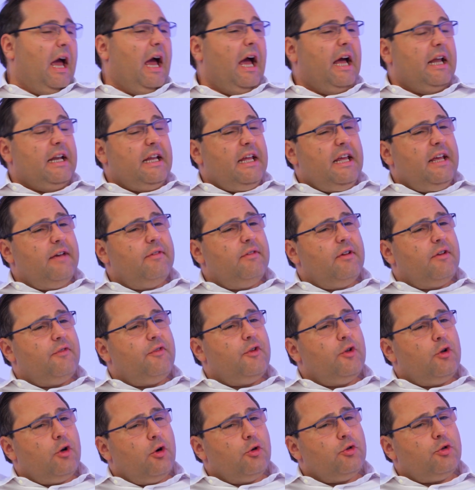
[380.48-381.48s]
And even if
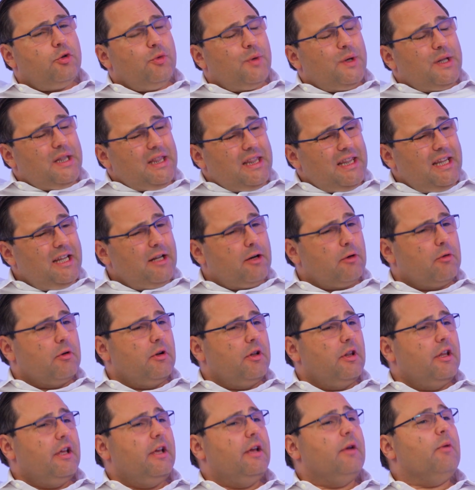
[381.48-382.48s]
you don't do it
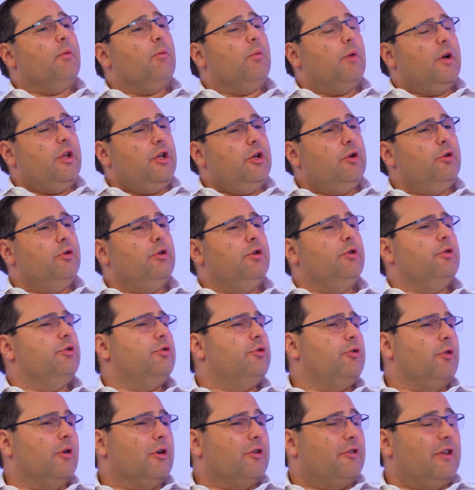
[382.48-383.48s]
literally, when you
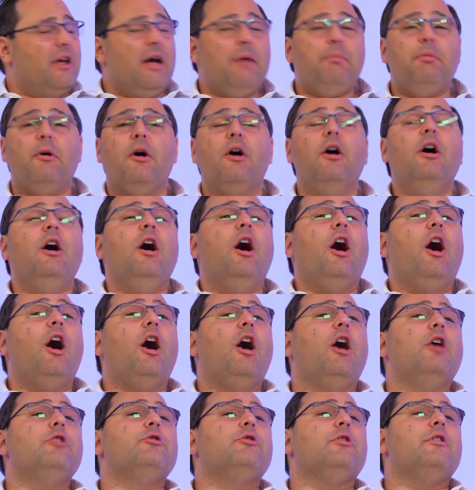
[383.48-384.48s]
use your example,
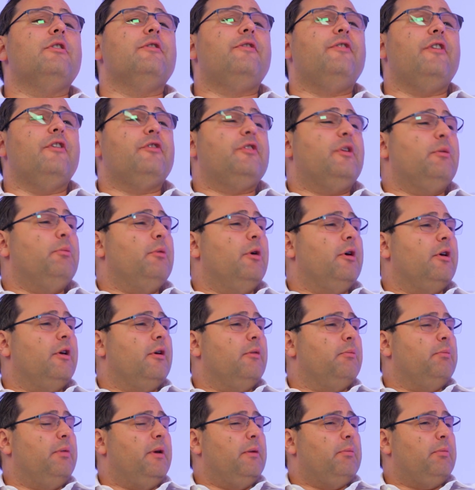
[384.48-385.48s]
150
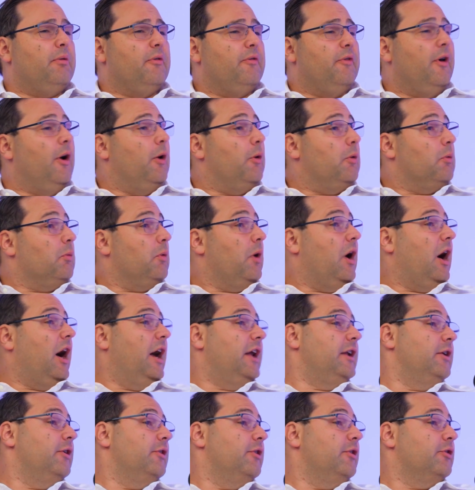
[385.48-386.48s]
million people vote. Well, I
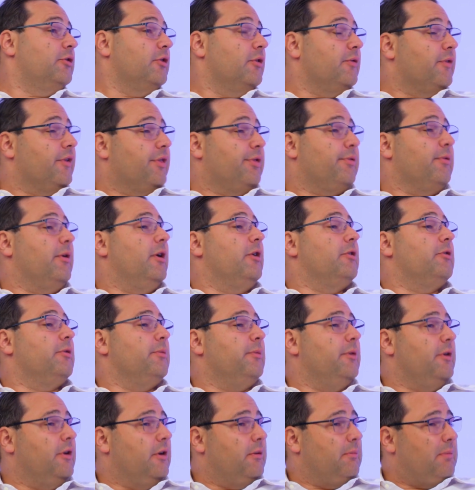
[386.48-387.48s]
know there's over 300
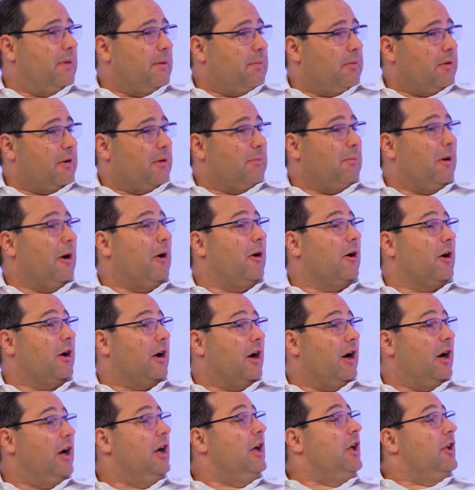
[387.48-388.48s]
million people in
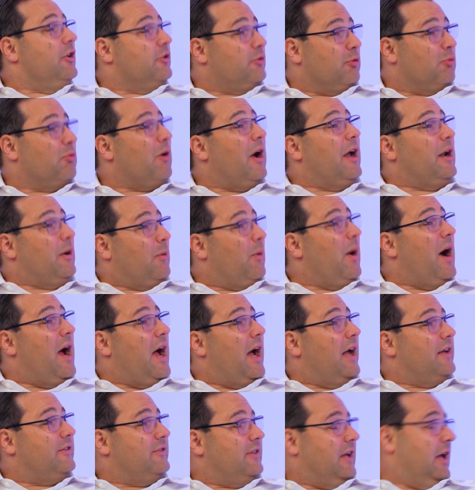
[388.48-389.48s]
America. So right away
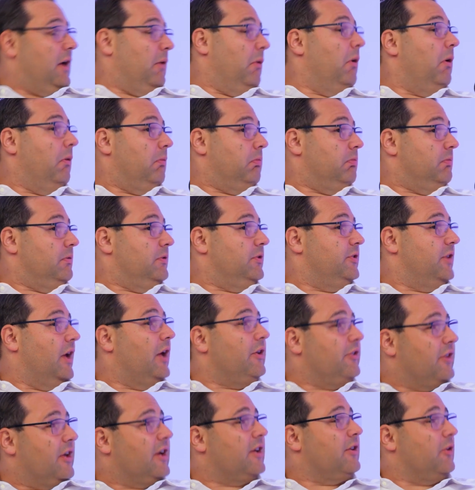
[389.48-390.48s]
I say, well,
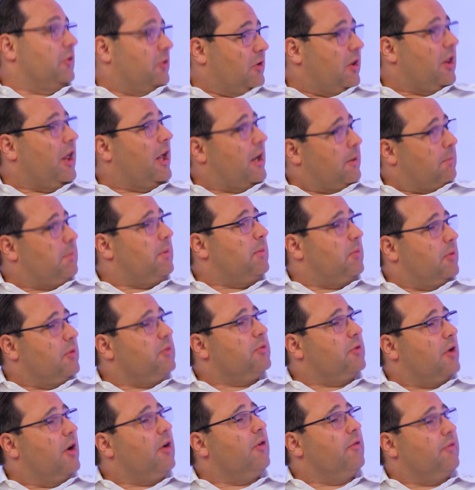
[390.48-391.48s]
sounds like there's a lot of people who
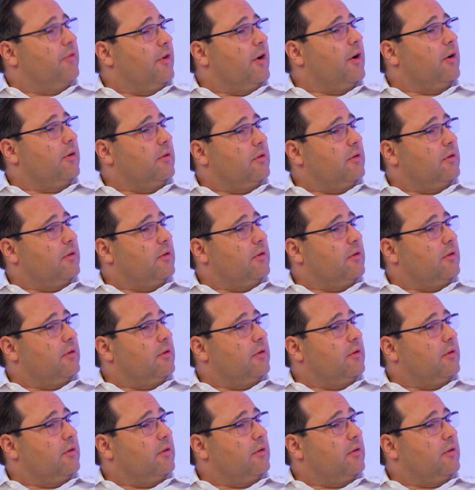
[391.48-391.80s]
don't vote.